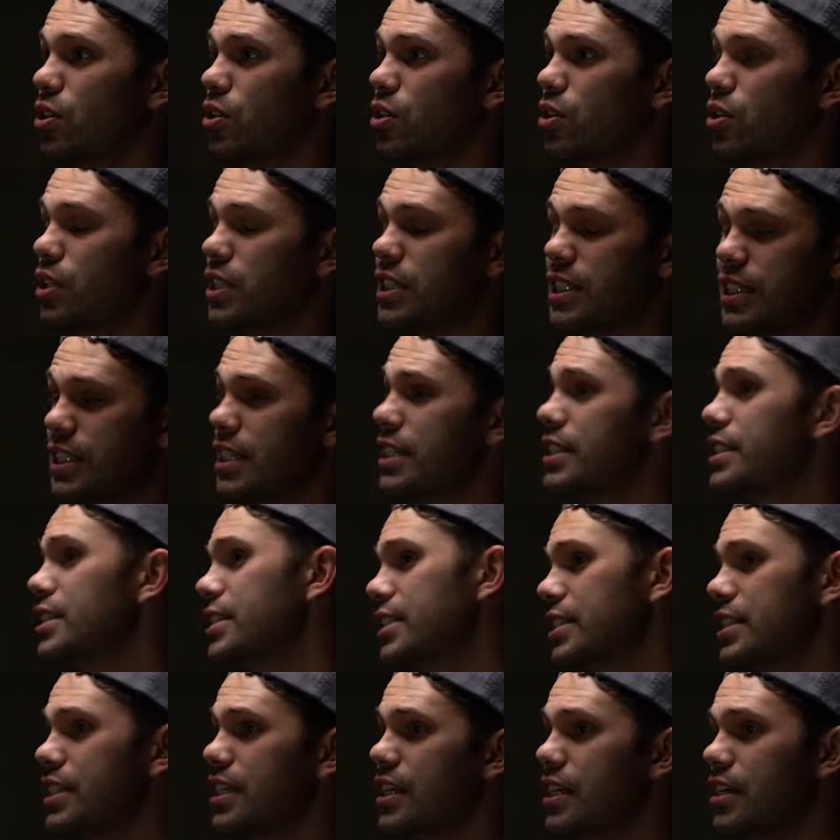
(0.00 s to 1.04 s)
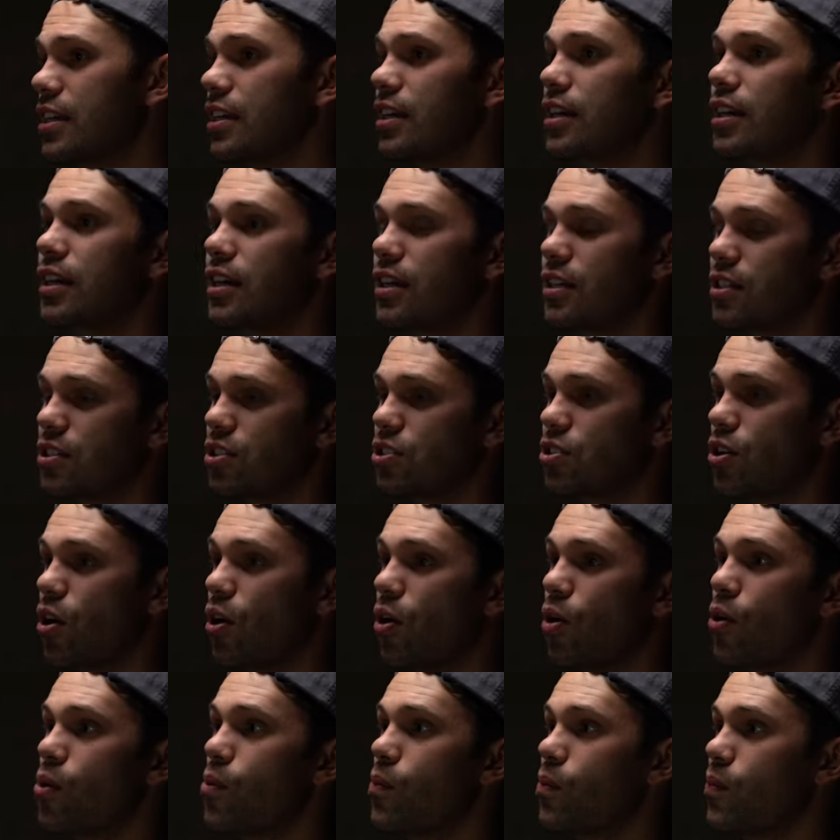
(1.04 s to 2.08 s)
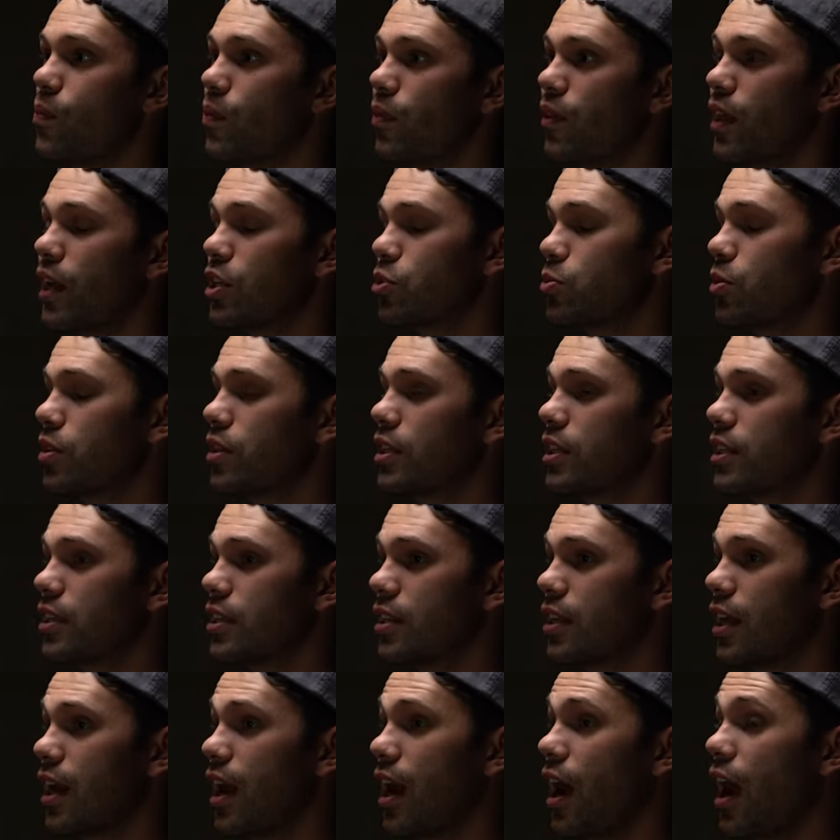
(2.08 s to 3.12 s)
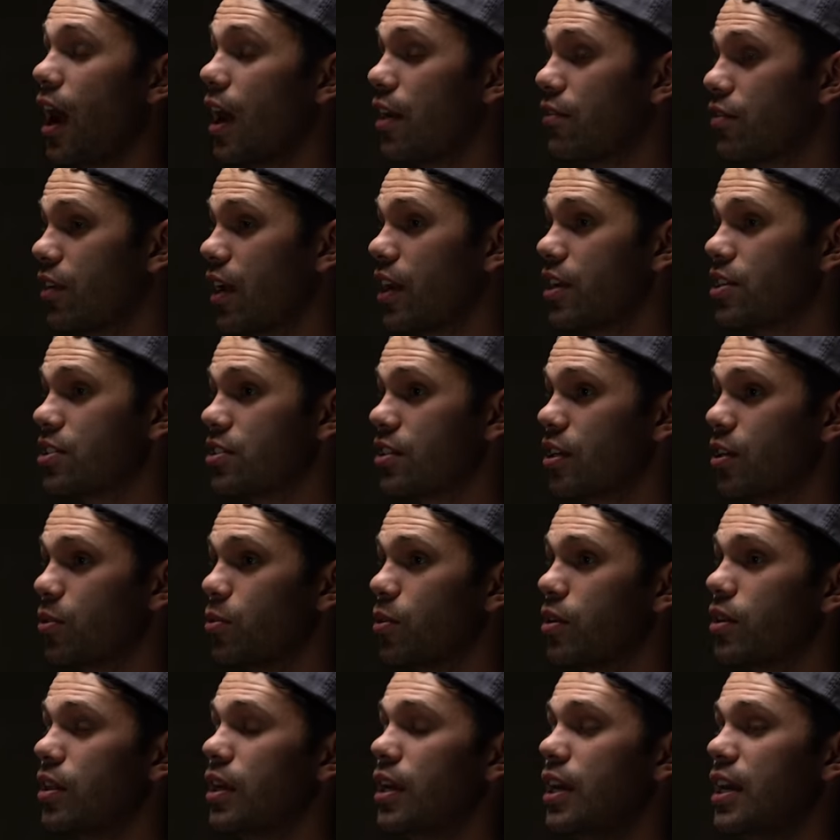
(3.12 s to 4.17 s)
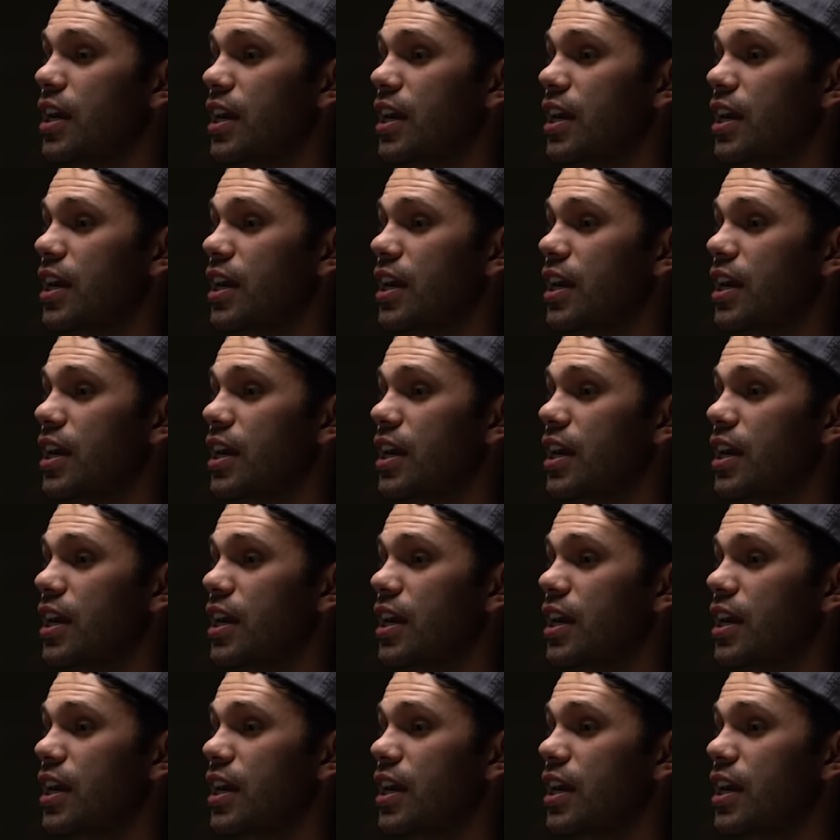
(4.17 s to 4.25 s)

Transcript: consistency. So that's one thing that I've kind of stuck with